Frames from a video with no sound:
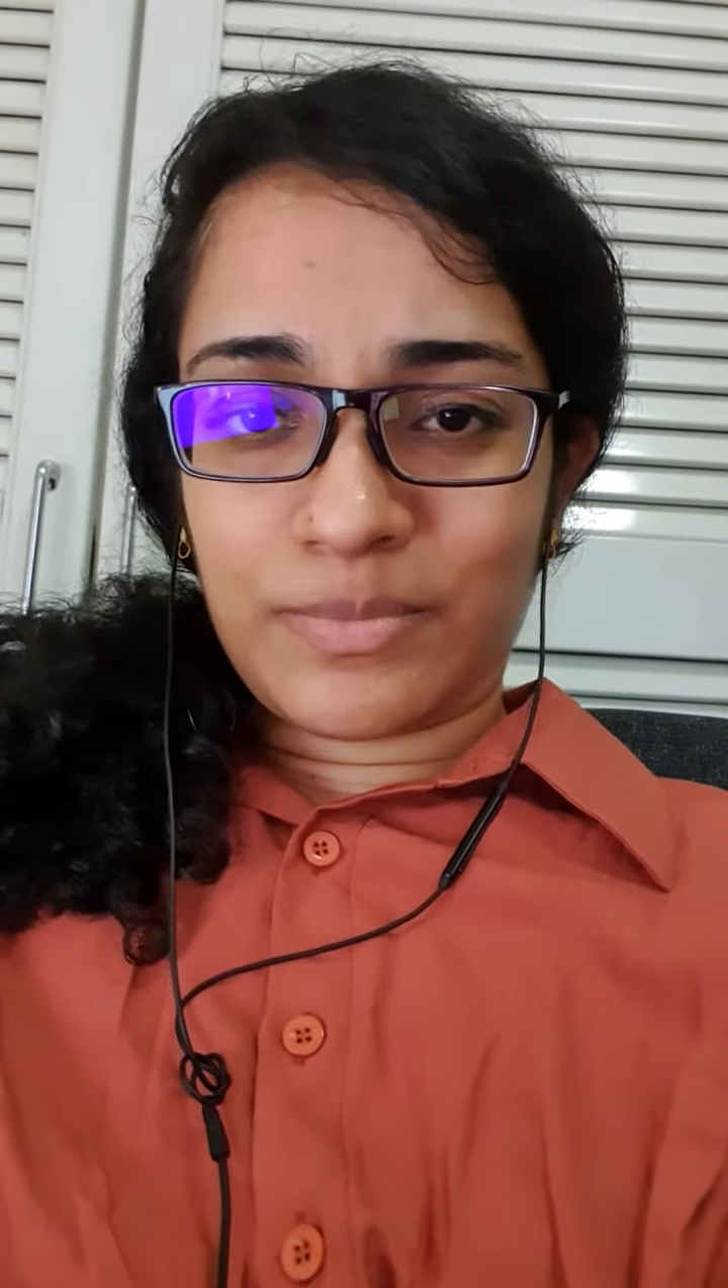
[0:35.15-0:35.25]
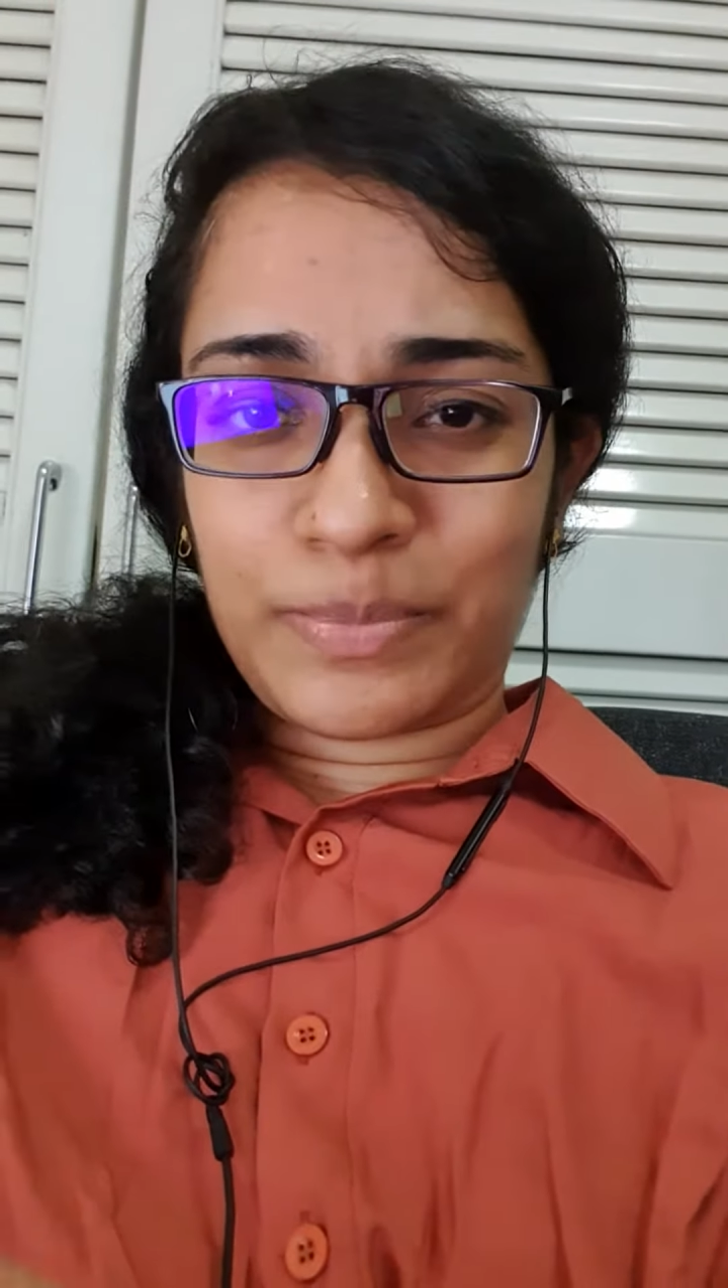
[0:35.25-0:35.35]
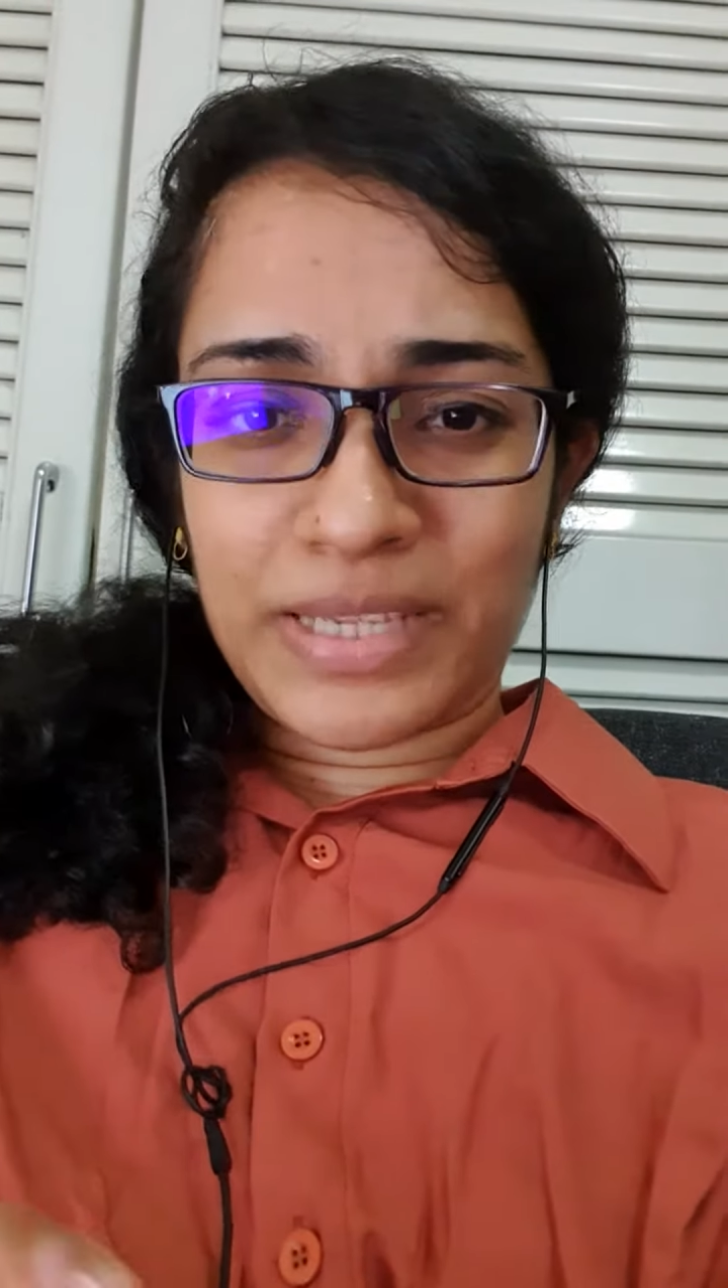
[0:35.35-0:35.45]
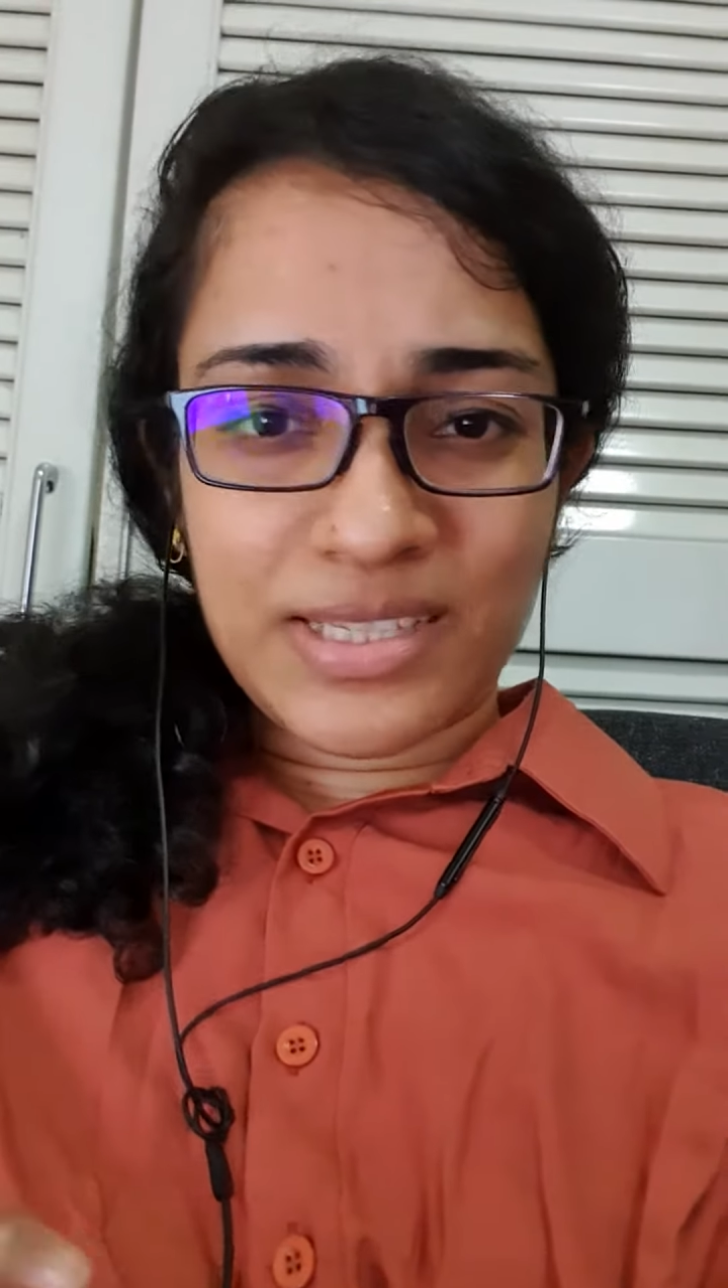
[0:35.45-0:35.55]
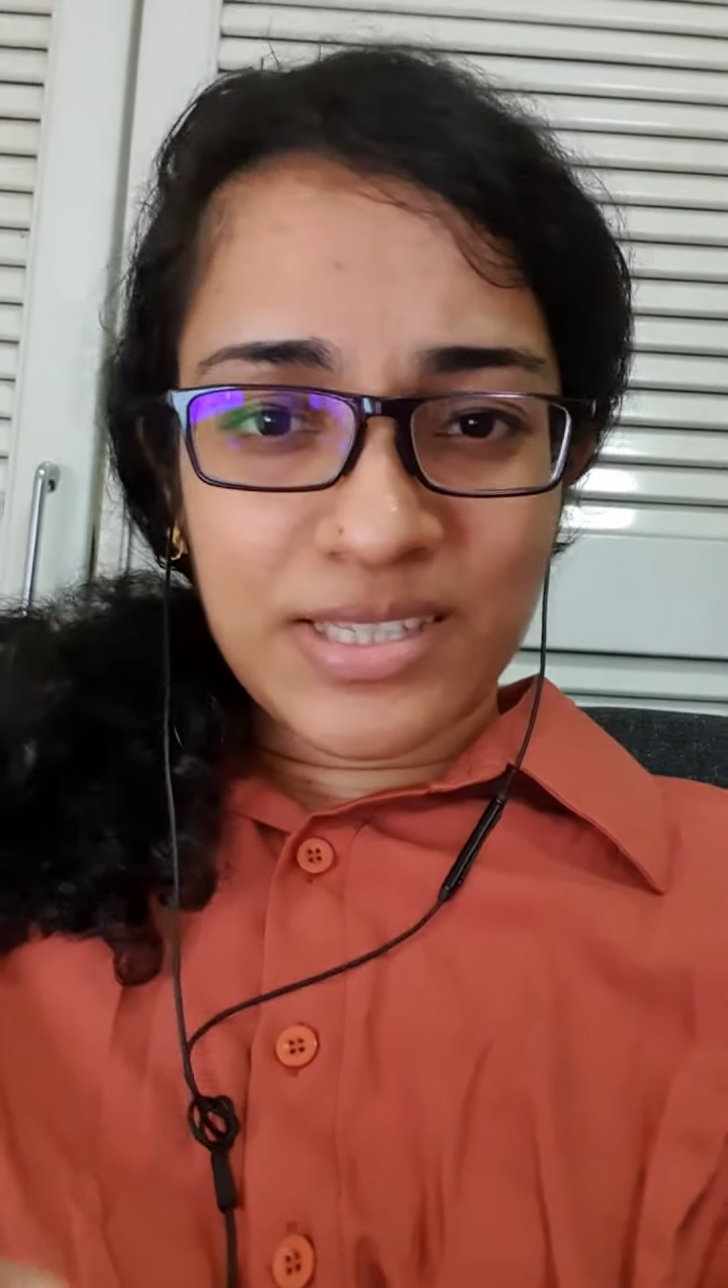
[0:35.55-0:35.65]

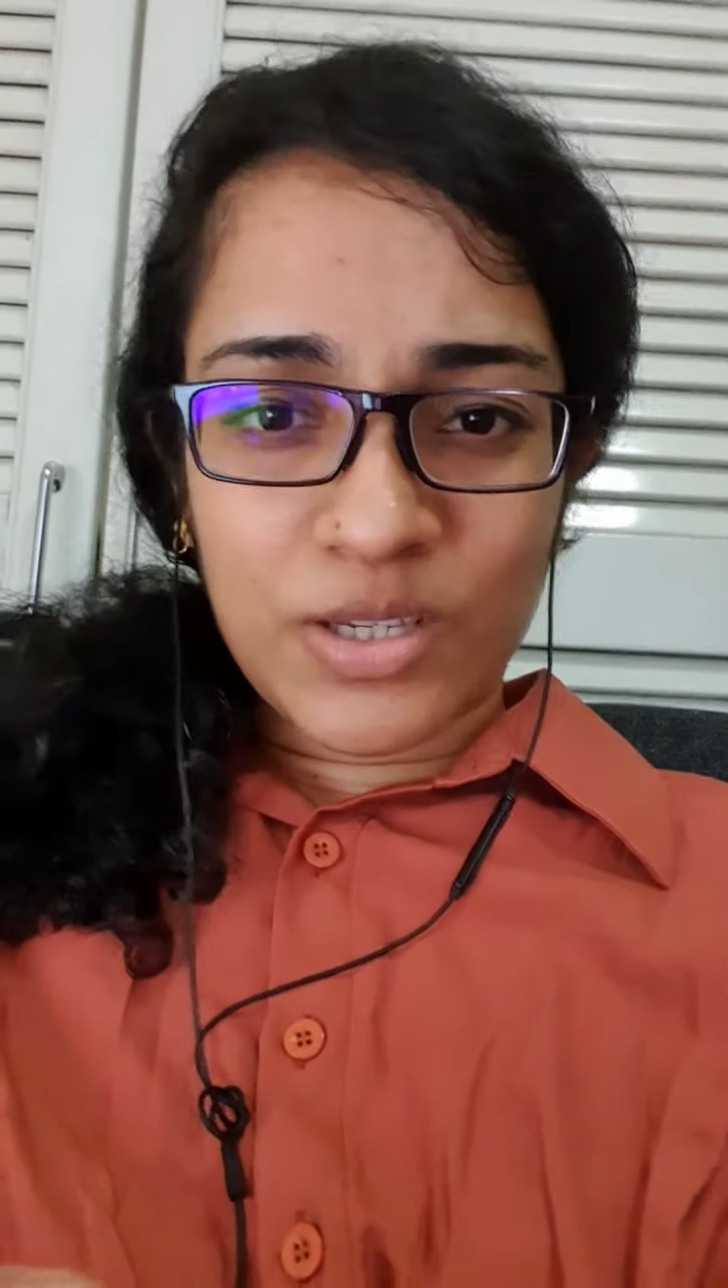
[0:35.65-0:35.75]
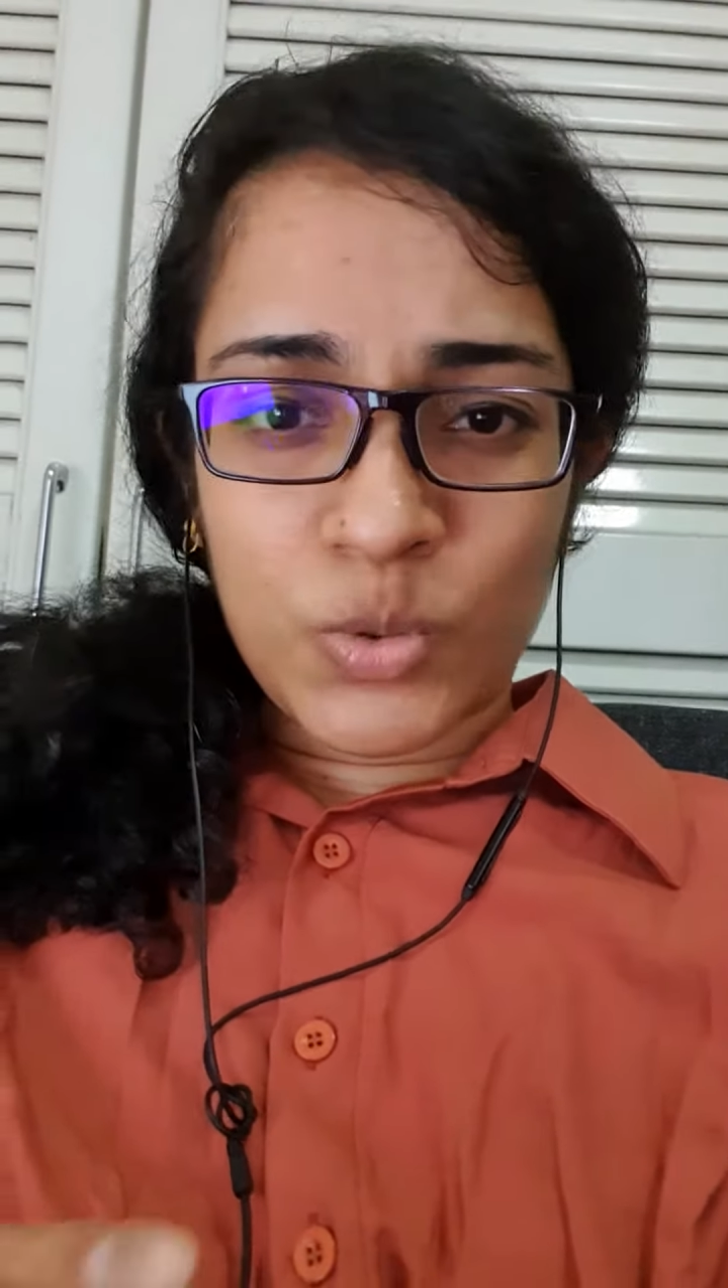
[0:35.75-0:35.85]
basic